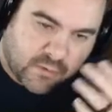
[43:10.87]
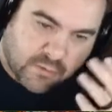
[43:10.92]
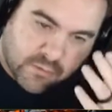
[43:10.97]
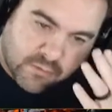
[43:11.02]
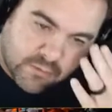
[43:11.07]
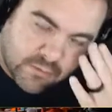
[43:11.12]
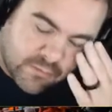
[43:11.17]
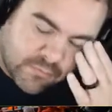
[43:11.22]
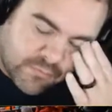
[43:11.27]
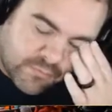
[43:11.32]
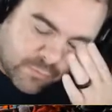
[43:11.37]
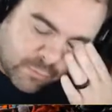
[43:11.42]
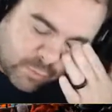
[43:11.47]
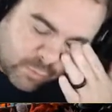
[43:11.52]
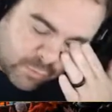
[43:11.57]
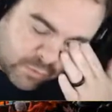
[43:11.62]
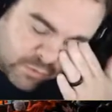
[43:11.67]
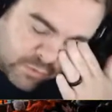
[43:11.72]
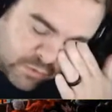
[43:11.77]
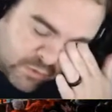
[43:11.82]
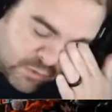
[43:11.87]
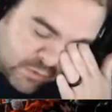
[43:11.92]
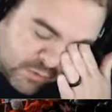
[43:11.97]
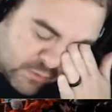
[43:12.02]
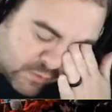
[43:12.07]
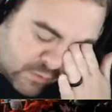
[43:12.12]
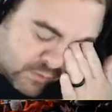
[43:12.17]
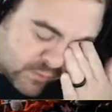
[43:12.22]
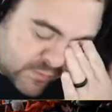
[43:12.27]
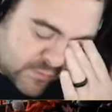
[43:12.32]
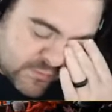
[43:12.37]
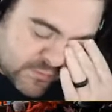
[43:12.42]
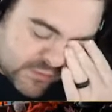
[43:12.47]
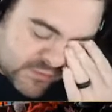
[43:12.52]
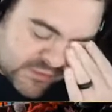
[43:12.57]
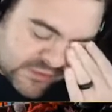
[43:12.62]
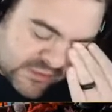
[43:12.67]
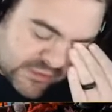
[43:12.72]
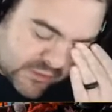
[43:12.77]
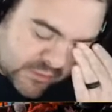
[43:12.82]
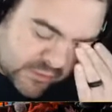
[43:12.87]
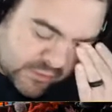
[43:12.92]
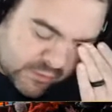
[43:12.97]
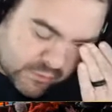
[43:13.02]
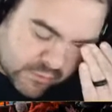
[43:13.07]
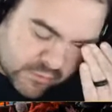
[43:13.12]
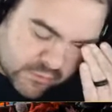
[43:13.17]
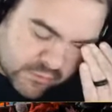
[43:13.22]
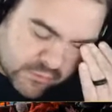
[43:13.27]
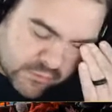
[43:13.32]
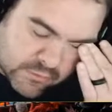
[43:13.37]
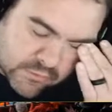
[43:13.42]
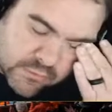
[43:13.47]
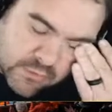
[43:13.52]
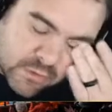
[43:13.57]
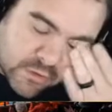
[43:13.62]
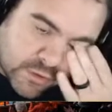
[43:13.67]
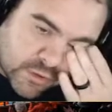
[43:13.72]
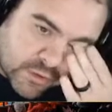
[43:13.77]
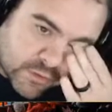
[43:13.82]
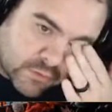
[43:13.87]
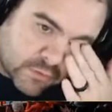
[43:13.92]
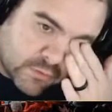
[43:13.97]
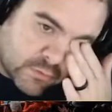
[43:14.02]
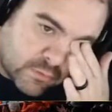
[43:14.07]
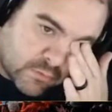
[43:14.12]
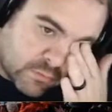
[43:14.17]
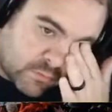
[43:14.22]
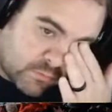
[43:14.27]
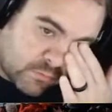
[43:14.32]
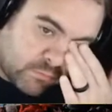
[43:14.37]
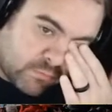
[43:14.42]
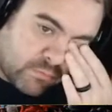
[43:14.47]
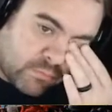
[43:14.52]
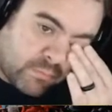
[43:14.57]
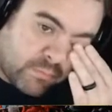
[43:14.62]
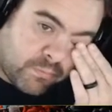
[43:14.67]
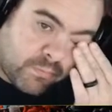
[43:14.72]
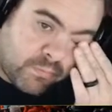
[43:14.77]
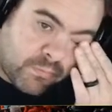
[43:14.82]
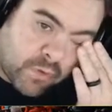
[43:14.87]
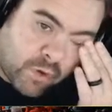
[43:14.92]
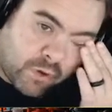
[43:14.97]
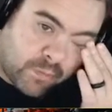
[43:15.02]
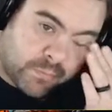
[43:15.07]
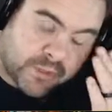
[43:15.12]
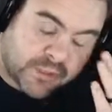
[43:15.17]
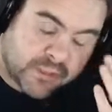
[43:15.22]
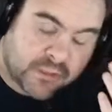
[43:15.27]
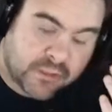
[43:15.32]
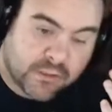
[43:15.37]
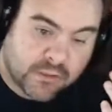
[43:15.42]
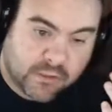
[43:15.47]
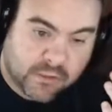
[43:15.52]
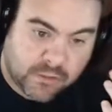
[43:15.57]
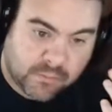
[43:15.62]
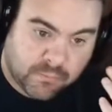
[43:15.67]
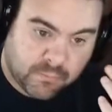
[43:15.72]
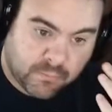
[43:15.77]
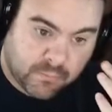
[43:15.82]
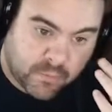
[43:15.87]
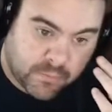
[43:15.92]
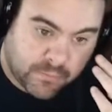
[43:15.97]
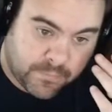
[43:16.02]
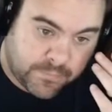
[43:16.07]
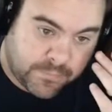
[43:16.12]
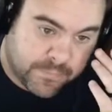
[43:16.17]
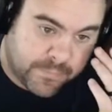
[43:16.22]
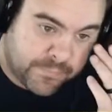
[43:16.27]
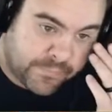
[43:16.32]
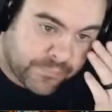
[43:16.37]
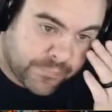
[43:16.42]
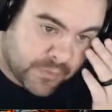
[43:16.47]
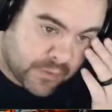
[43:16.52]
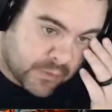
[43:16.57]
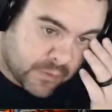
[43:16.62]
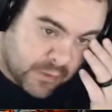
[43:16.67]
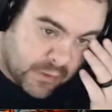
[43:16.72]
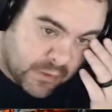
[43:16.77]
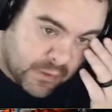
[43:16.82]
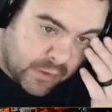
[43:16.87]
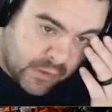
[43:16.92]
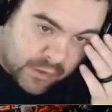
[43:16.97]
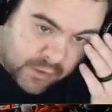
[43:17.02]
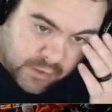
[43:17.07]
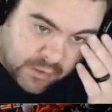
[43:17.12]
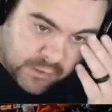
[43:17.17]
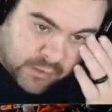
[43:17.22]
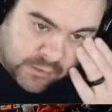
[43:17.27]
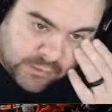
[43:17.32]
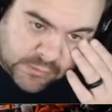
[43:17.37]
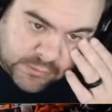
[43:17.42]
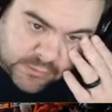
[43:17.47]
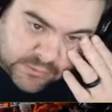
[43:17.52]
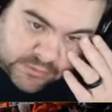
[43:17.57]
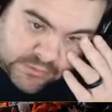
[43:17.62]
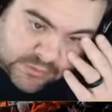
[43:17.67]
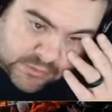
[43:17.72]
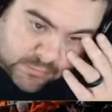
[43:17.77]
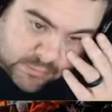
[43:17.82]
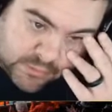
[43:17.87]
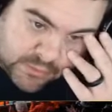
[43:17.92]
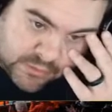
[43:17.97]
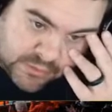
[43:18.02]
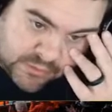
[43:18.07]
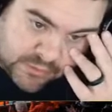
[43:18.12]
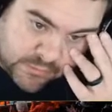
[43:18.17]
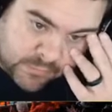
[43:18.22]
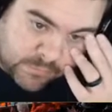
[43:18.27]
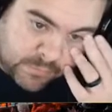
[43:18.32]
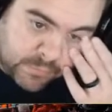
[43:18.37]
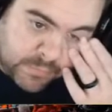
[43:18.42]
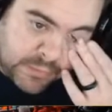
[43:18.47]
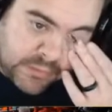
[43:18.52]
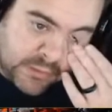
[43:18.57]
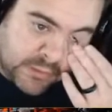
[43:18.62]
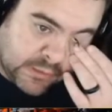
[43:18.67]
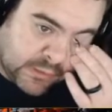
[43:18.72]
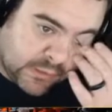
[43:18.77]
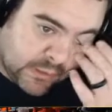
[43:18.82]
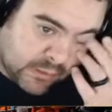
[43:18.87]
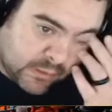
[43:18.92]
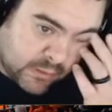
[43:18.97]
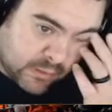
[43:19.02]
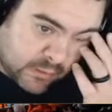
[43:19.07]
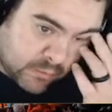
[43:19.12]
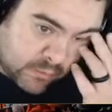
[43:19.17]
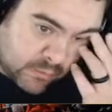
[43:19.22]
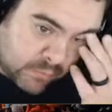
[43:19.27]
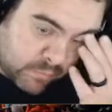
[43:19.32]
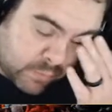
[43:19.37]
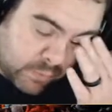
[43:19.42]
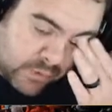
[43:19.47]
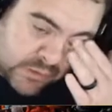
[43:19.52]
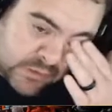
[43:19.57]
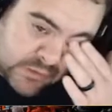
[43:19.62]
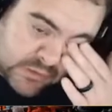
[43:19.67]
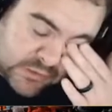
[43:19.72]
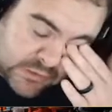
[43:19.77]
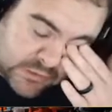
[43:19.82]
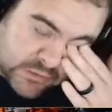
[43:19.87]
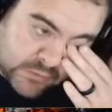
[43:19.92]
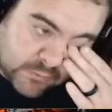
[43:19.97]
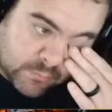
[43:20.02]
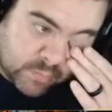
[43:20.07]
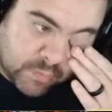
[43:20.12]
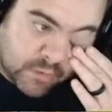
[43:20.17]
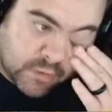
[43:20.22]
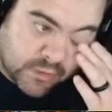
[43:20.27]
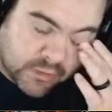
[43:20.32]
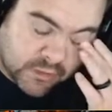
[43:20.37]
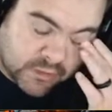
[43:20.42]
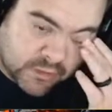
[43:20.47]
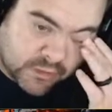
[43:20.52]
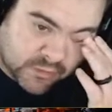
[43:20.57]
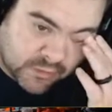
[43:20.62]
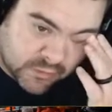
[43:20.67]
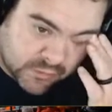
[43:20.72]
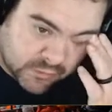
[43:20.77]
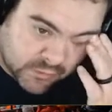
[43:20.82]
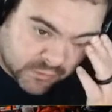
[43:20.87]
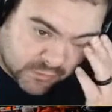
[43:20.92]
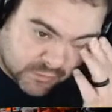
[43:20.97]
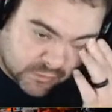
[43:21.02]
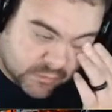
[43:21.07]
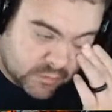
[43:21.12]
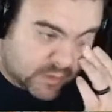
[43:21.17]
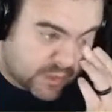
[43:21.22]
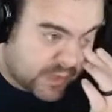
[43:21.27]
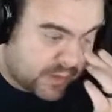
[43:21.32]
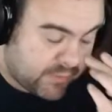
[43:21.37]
4 centers on your all Big Ten team. But CBS Big Preseason Predictions. Have at